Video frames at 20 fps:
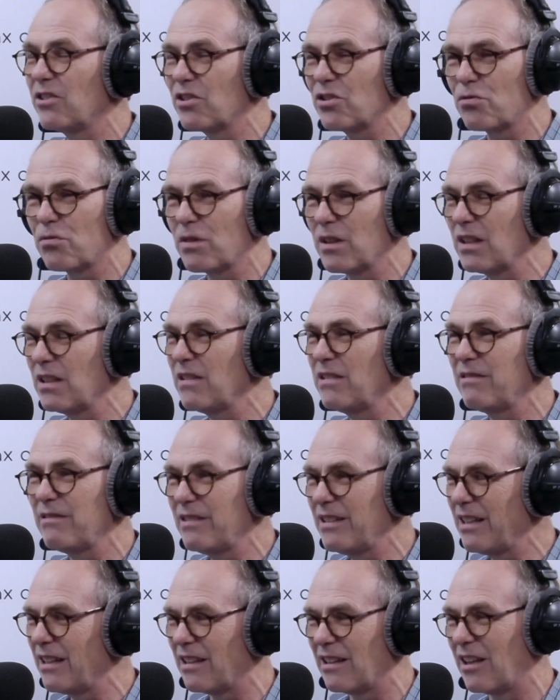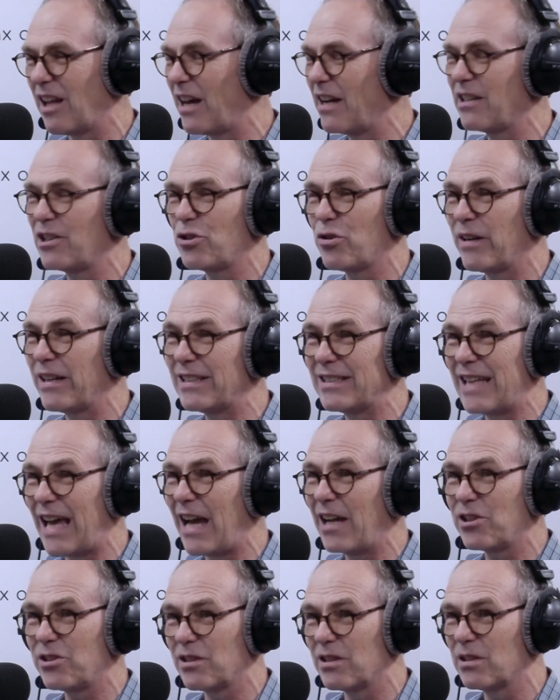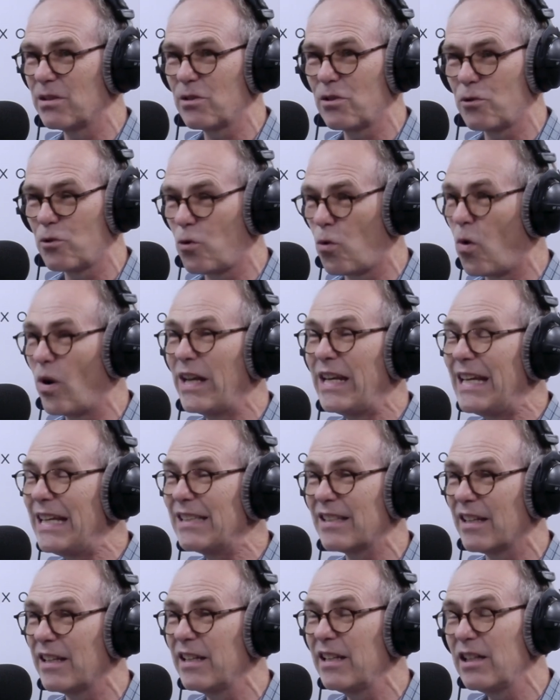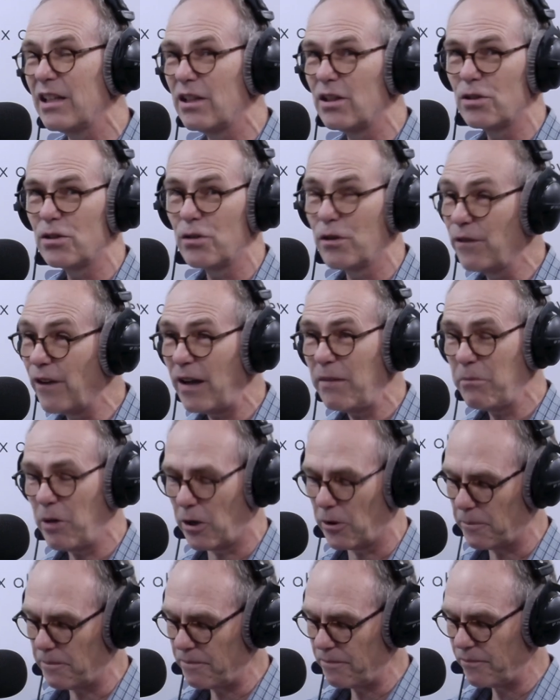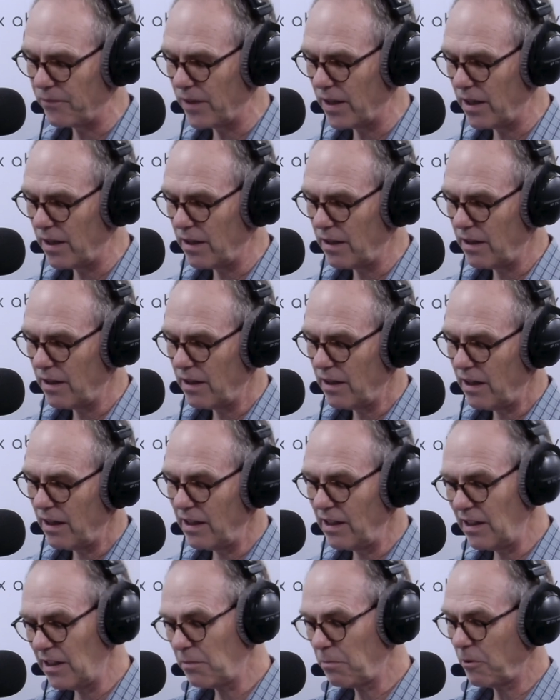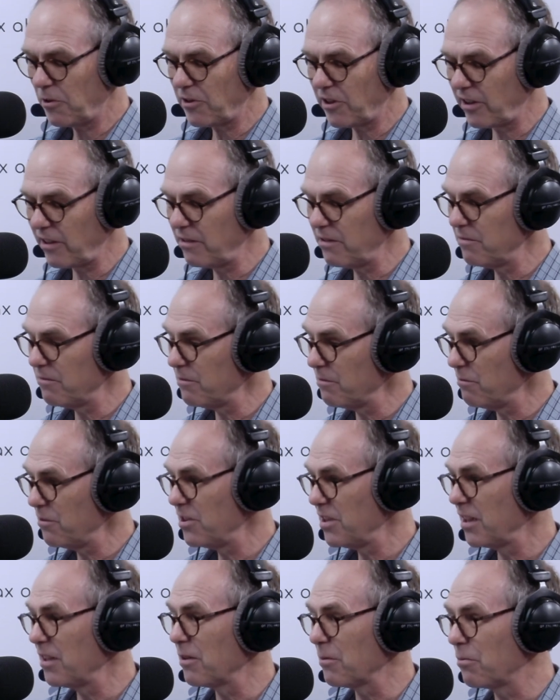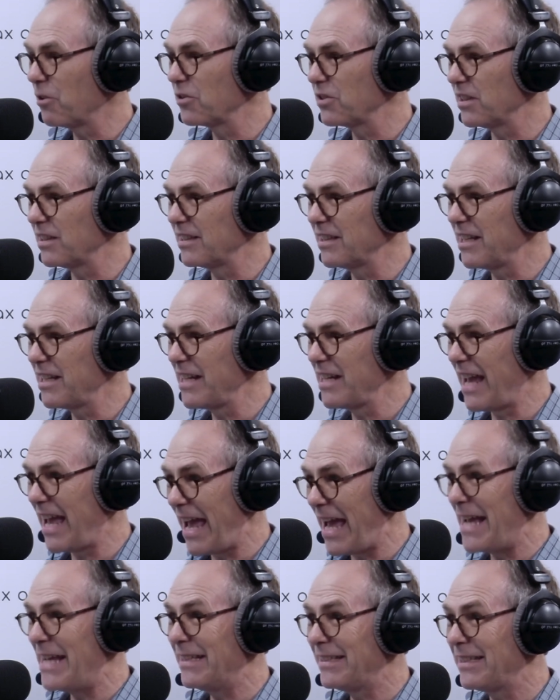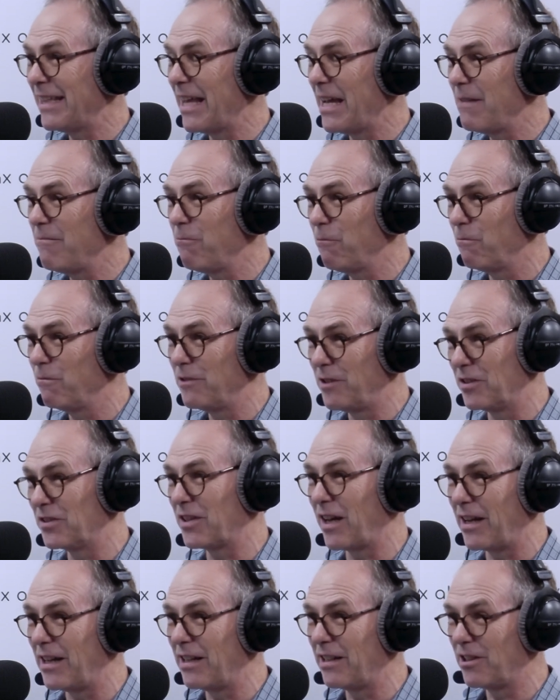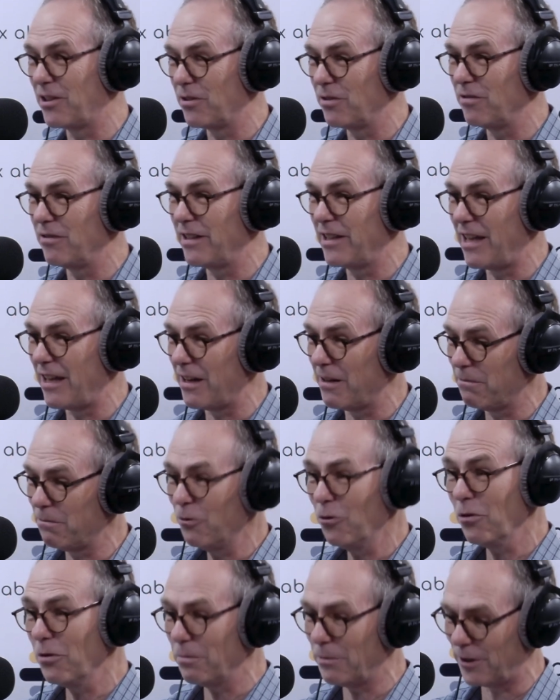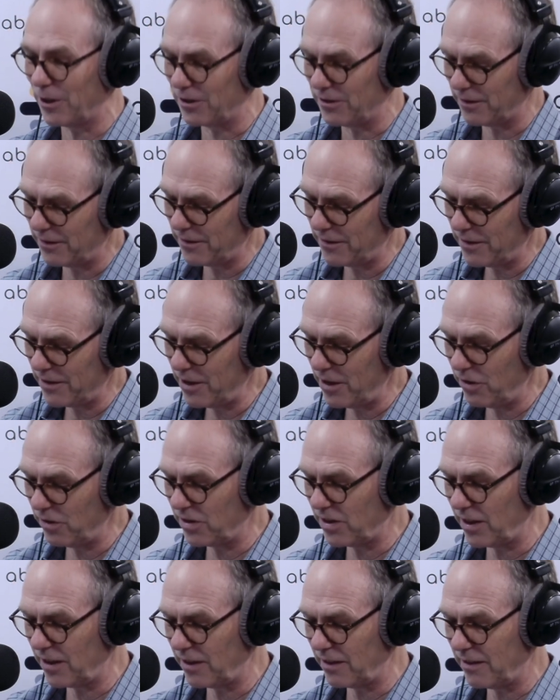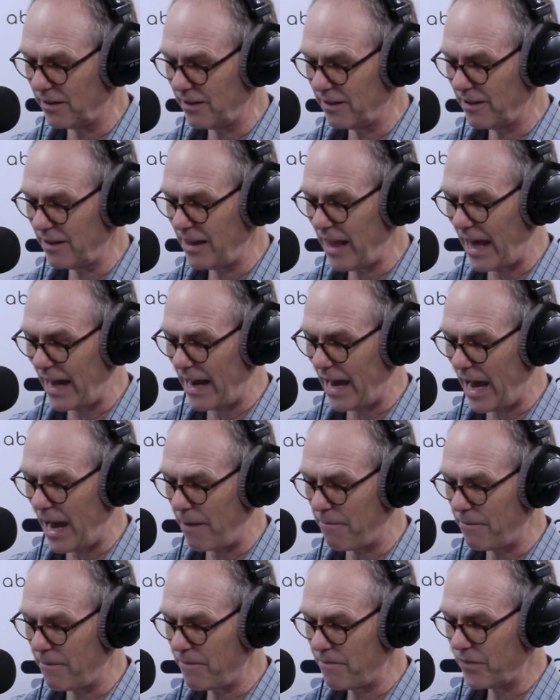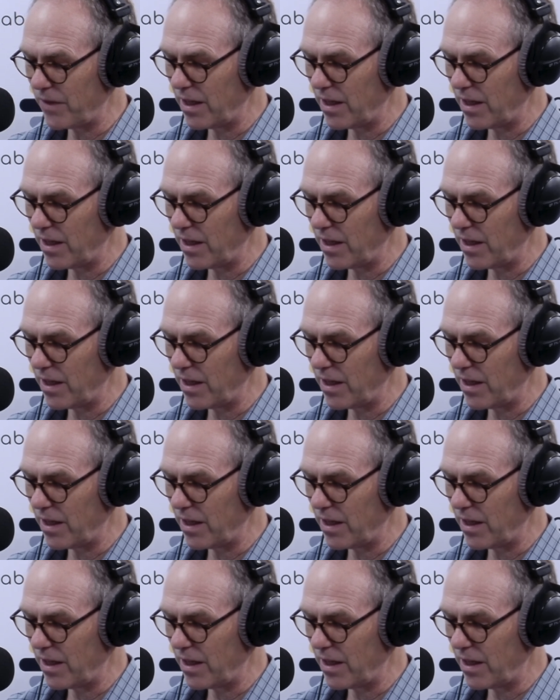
Just really a lot of transactions quite easily through Venmo. And in this particular person's case, they decided to get a pool built using that app.